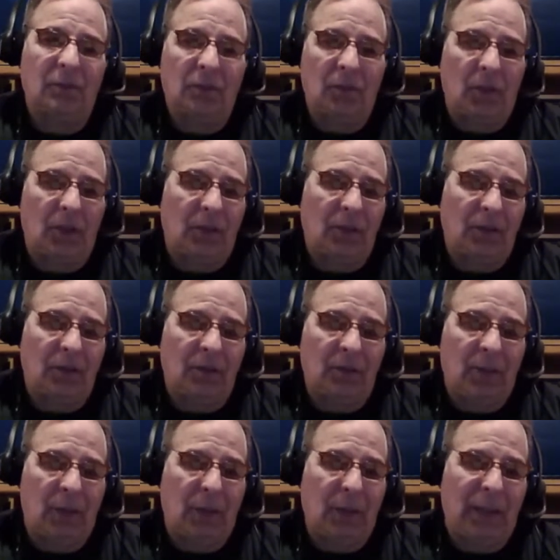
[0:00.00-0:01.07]
Well,
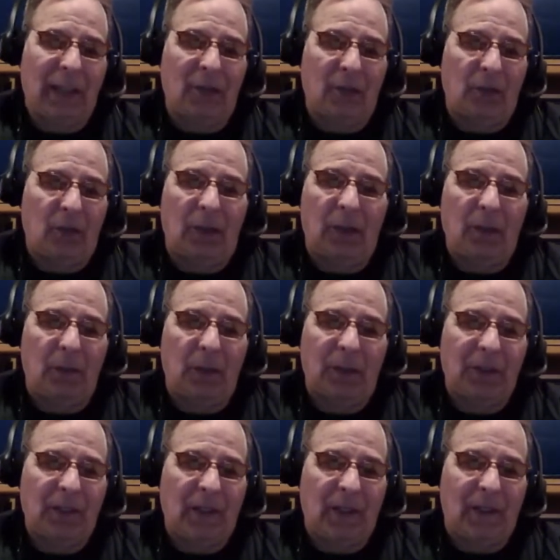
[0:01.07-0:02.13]
maybe later on, but